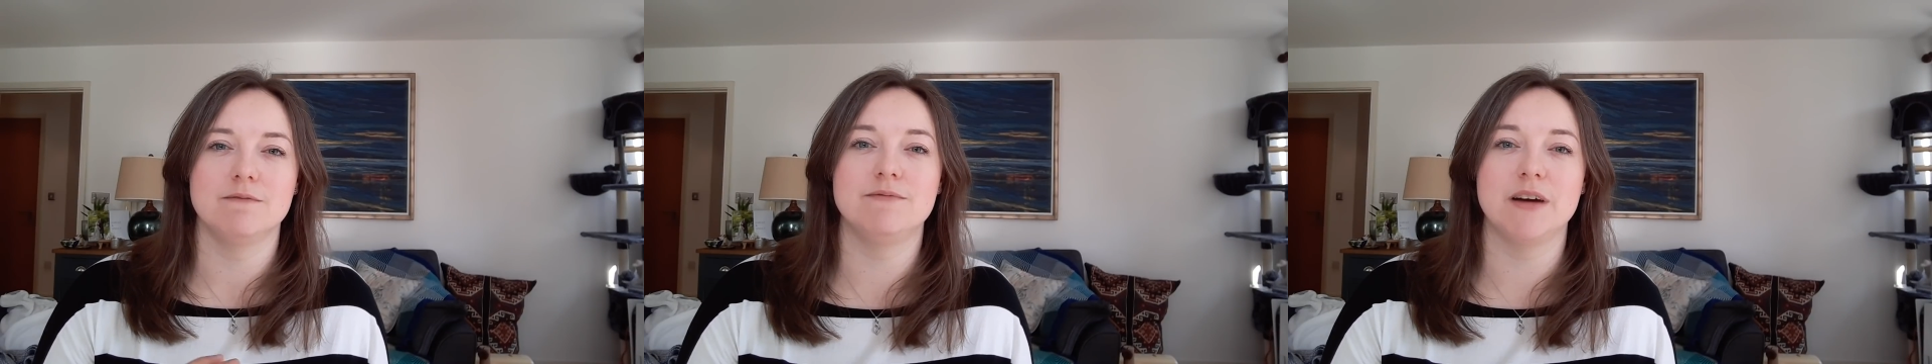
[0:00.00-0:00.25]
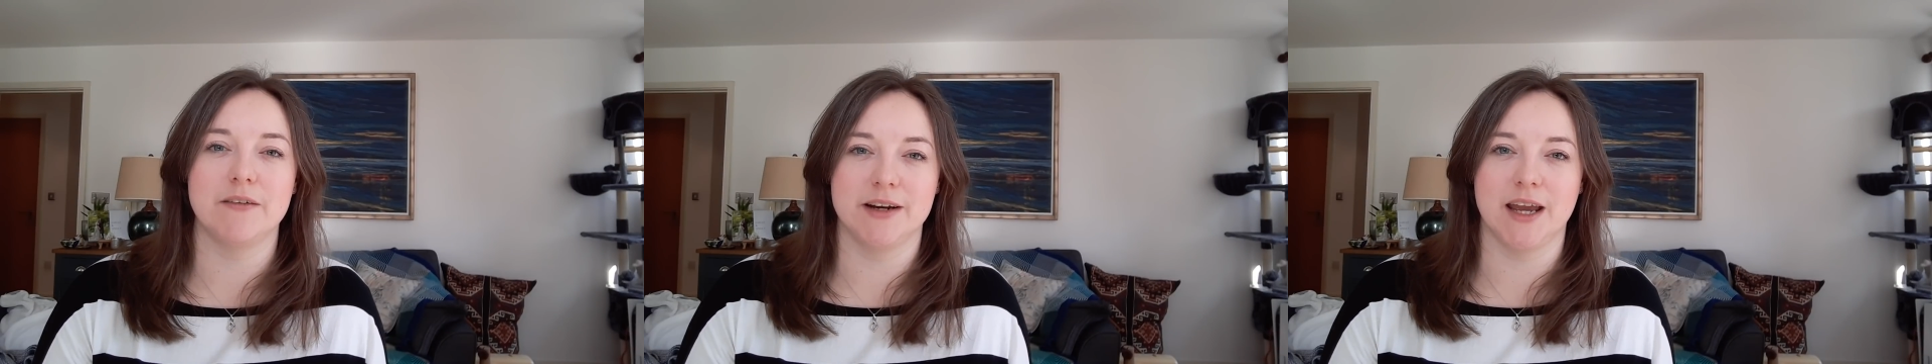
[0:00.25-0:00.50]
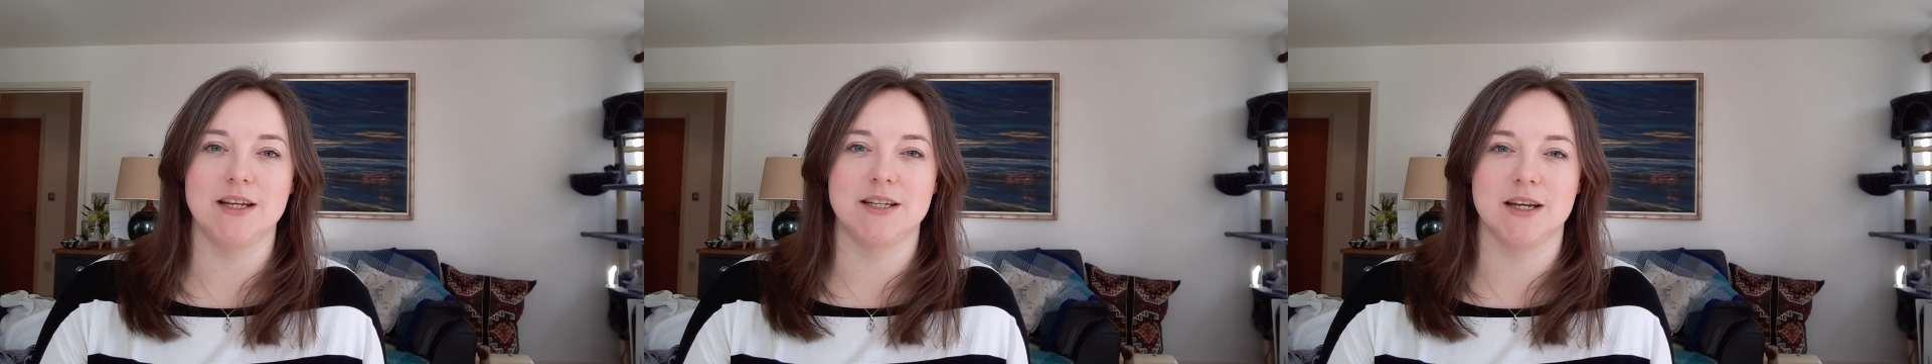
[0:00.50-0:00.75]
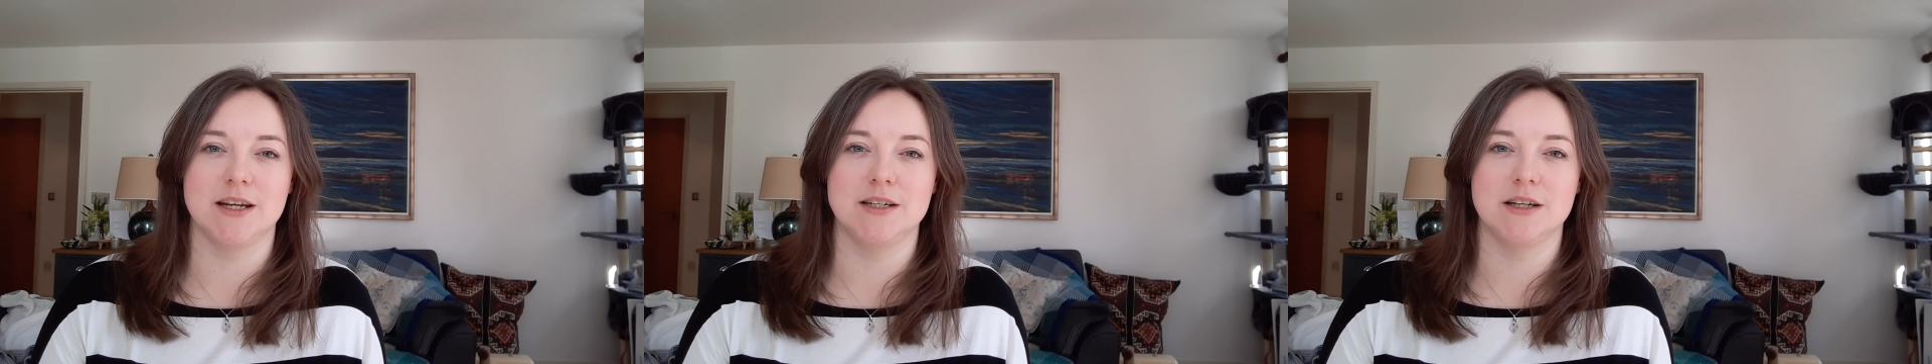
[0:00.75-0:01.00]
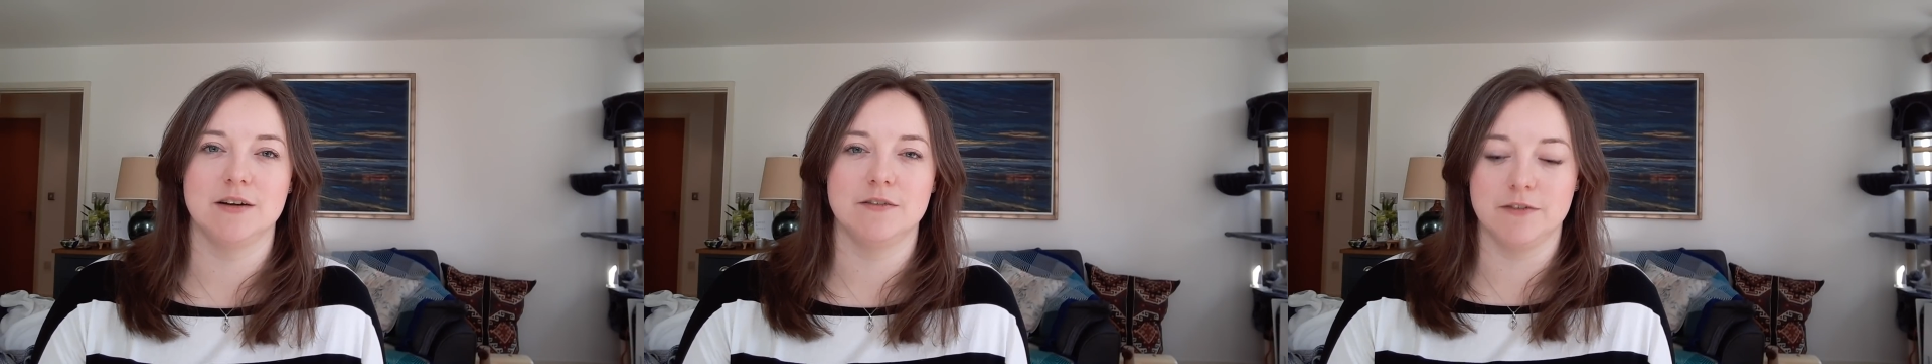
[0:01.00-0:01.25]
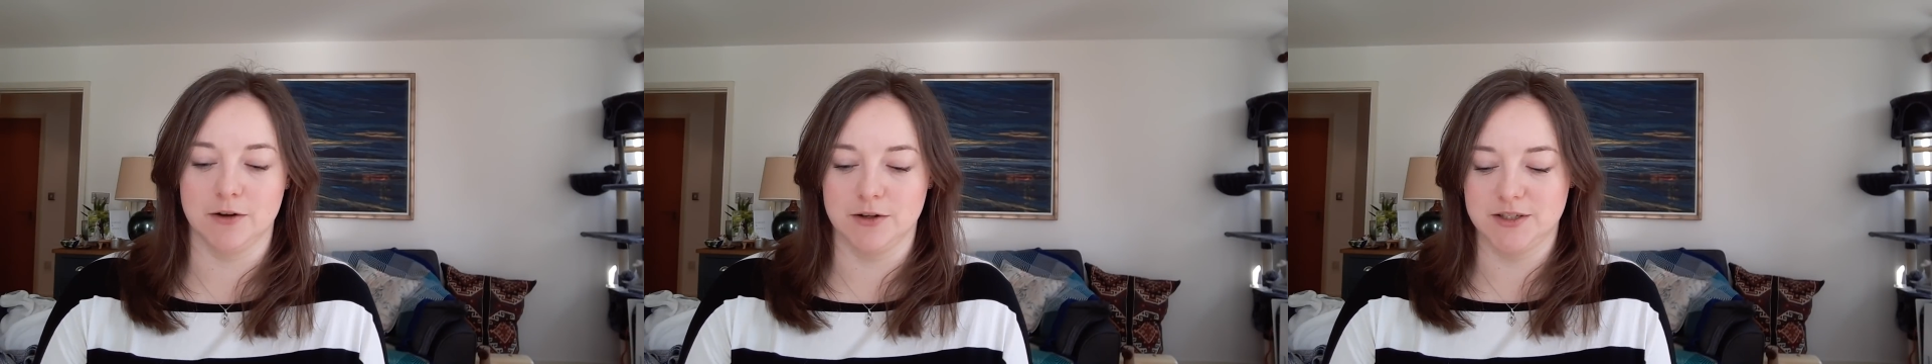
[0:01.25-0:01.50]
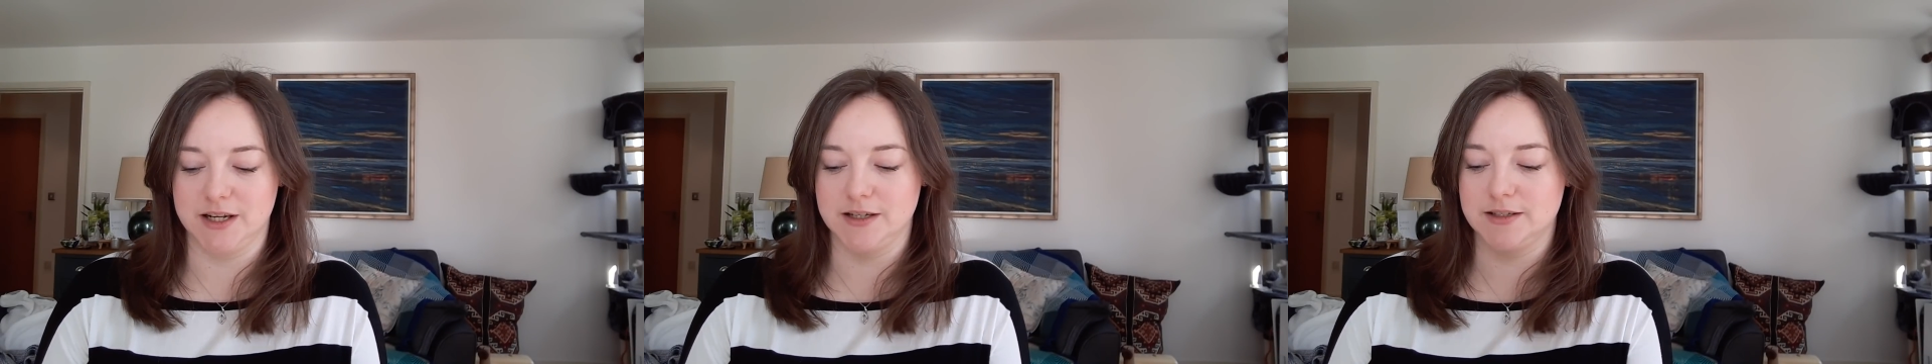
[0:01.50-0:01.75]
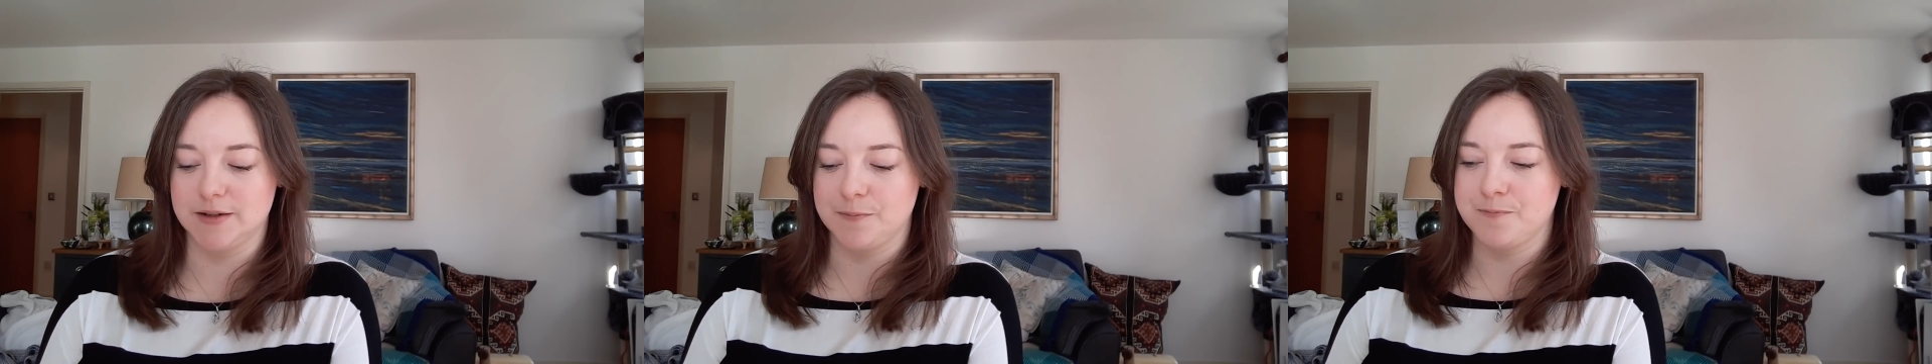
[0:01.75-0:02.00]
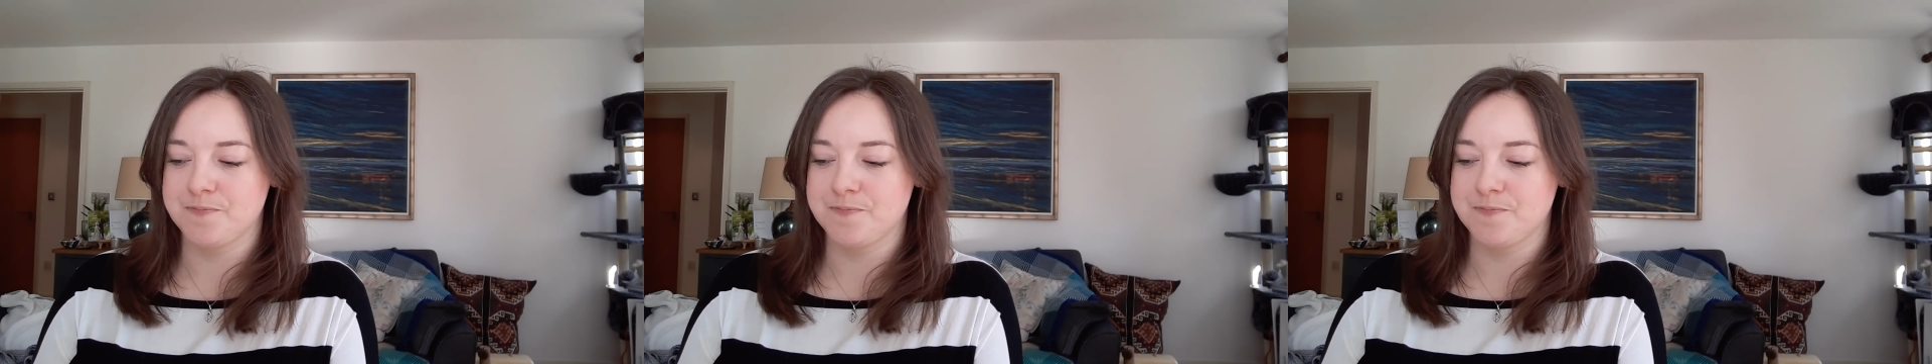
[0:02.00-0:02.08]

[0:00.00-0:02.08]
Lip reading: variegated flosses.